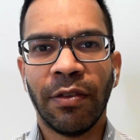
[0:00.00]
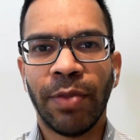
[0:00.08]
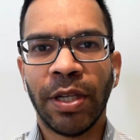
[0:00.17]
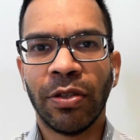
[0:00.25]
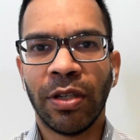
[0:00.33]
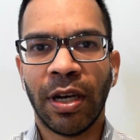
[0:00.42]
of
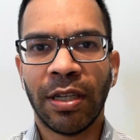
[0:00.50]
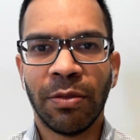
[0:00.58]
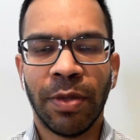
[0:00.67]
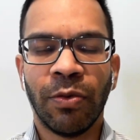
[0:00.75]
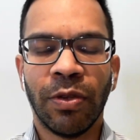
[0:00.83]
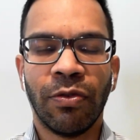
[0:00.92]

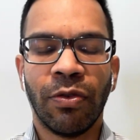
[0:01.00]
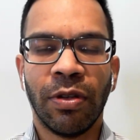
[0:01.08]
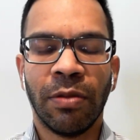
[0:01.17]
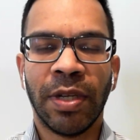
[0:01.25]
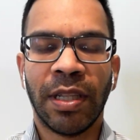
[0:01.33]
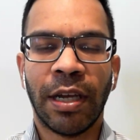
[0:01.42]
benzodiazepine withdrawal
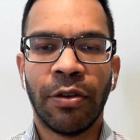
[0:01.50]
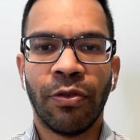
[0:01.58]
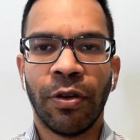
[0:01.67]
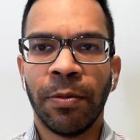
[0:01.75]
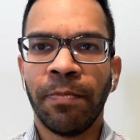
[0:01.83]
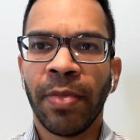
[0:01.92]
a bit later
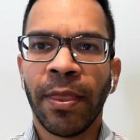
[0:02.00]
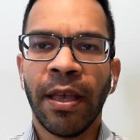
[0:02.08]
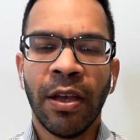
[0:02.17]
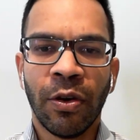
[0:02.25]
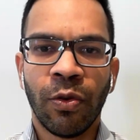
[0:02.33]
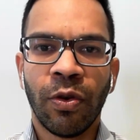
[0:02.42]
on,
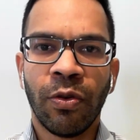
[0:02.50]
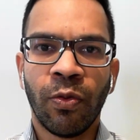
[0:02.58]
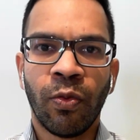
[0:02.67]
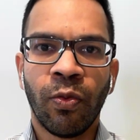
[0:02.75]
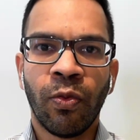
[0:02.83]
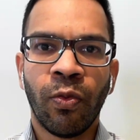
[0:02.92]

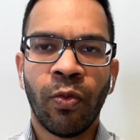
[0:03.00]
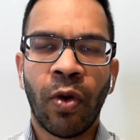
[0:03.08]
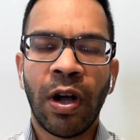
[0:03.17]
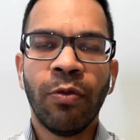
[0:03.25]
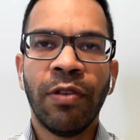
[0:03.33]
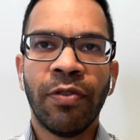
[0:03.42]

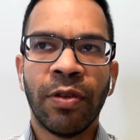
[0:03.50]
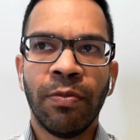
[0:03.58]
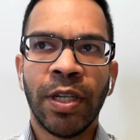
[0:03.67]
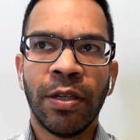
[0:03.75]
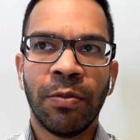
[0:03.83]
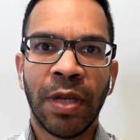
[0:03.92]
while we've
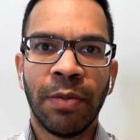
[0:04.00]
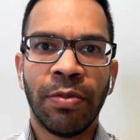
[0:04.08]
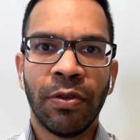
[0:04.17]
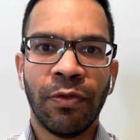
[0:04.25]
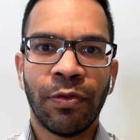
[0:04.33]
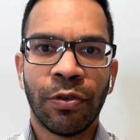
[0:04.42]
admitted
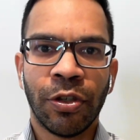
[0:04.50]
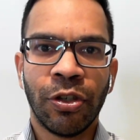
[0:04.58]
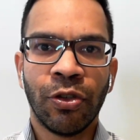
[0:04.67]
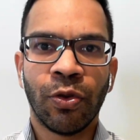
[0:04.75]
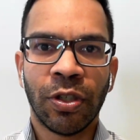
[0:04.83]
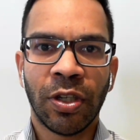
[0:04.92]
people for a
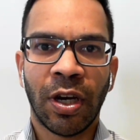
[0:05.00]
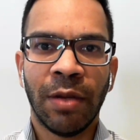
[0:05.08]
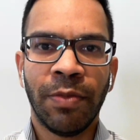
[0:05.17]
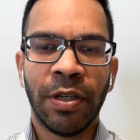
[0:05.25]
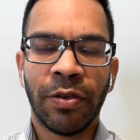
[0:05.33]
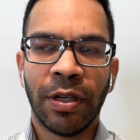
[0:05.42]
short
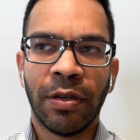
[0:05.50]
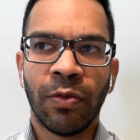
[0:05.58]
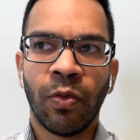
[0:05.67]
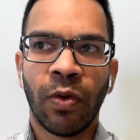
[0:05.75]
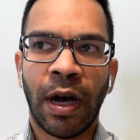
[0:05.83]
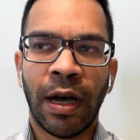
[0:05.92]
time period,
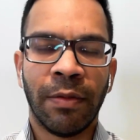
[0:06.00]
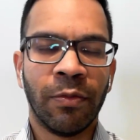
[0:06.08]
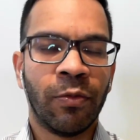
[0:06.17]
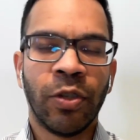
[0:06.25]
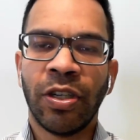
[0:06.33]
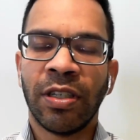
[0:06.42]

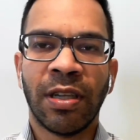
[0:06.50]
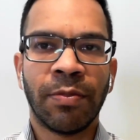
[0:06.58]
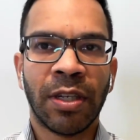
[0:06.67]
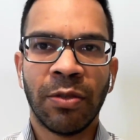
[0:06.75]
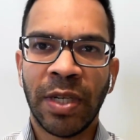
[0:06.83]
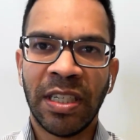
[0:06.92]
which can
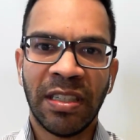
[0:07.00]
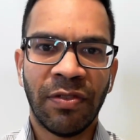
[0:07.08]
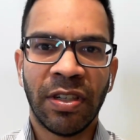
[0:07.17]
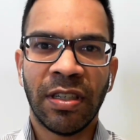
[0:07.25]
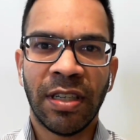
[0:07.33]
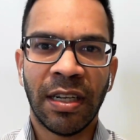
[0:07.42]
sometimes be
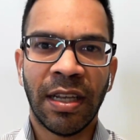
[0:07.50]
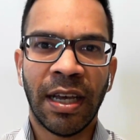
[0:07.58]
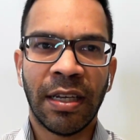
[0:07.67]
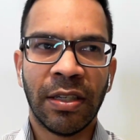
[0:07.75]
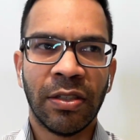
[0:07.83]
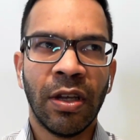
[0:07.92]
7 to 10
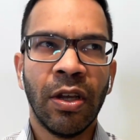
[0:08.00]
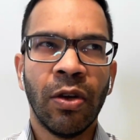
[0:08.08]
days,